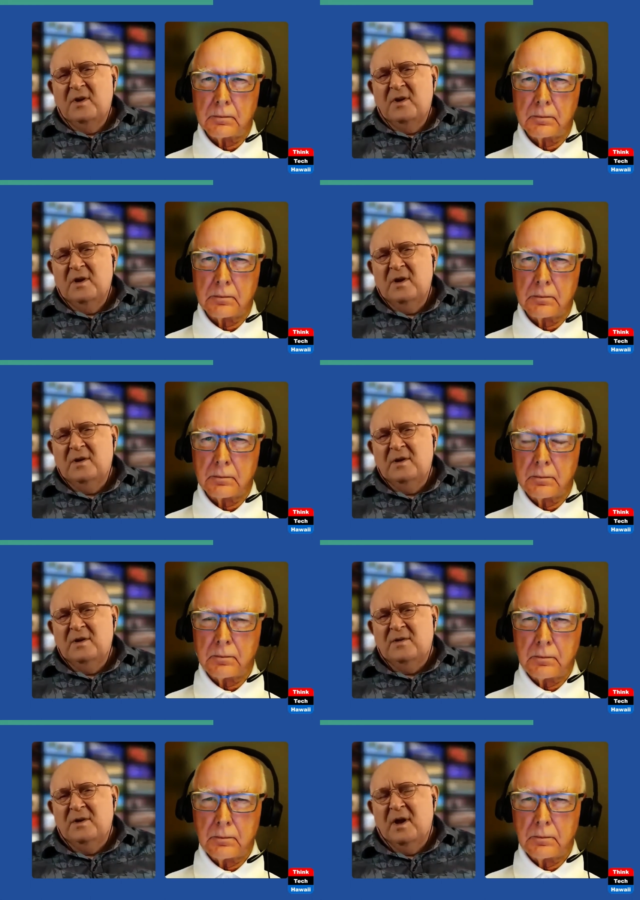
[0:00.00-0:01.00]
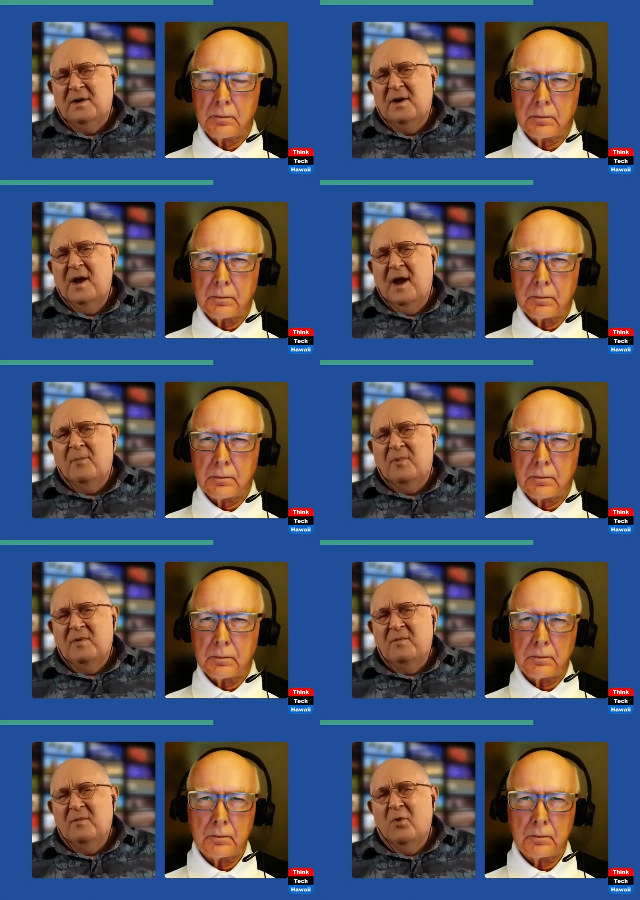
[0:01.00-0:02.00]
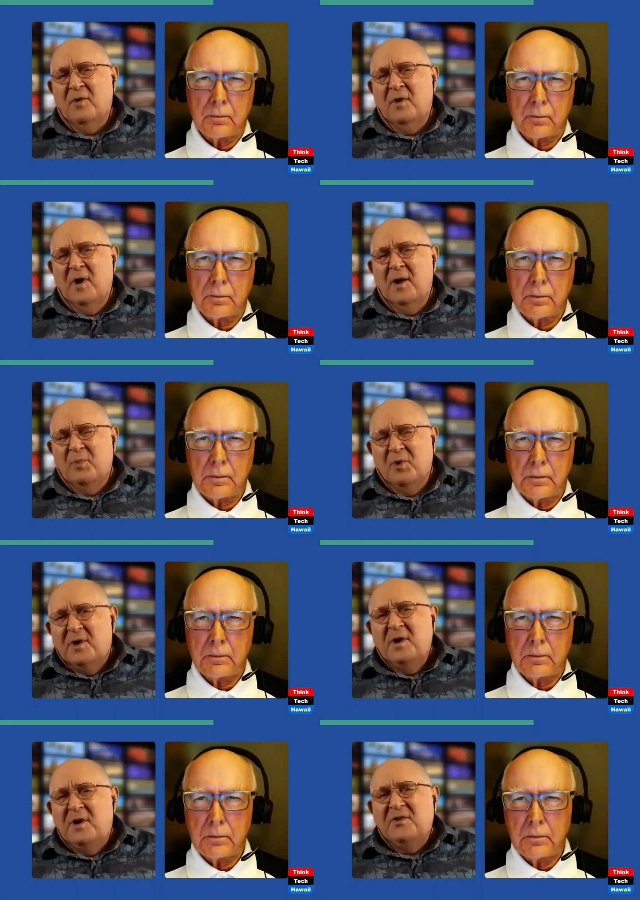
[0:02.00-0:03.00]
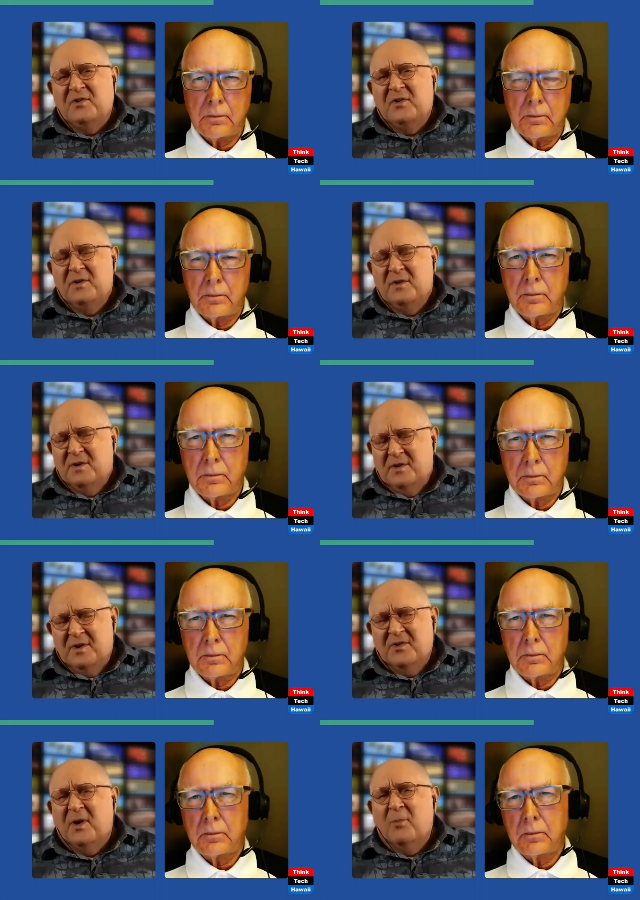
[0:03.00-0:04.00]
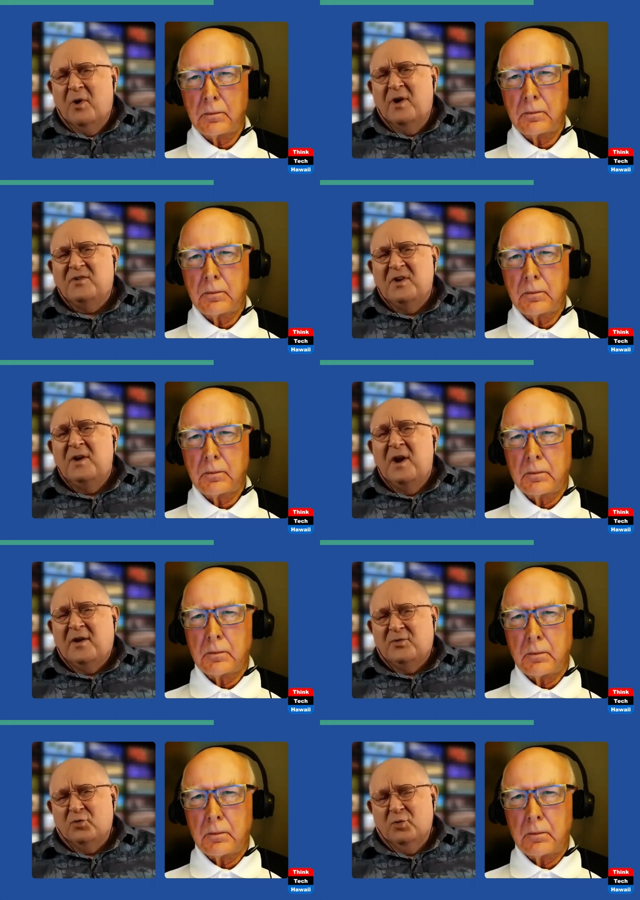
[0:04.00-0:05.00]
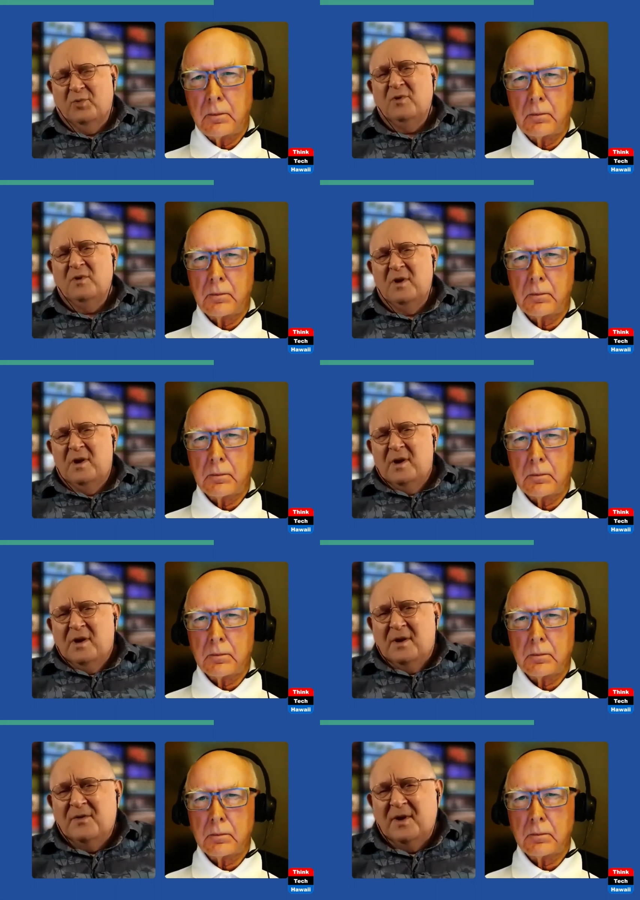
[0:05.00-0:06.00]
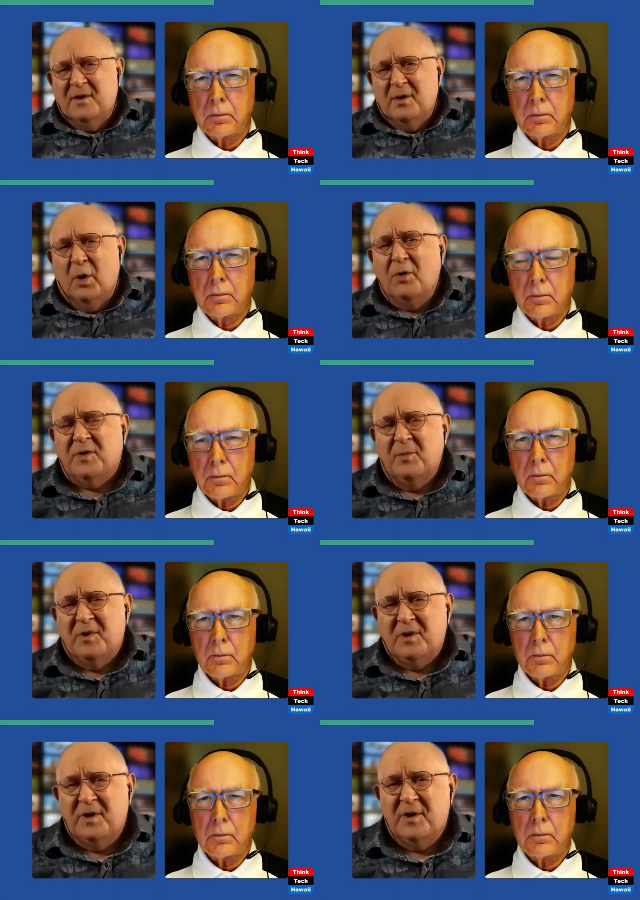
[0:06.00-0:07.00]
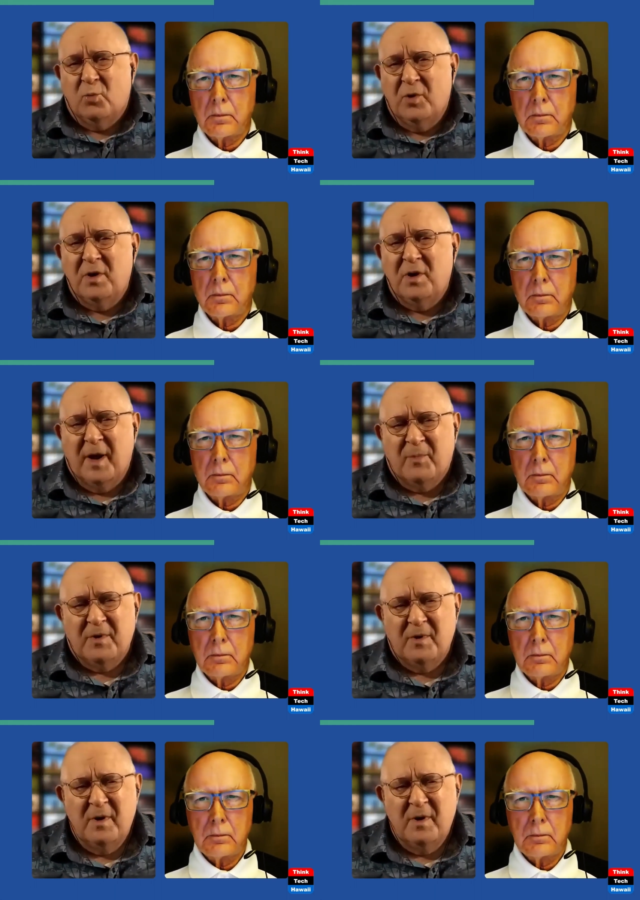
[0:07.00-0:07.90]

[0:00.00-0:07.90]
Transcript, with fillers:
Speaker 1: and it's not going to happen overnight, but it is in some ways inexorable, and that ultimately it will happen.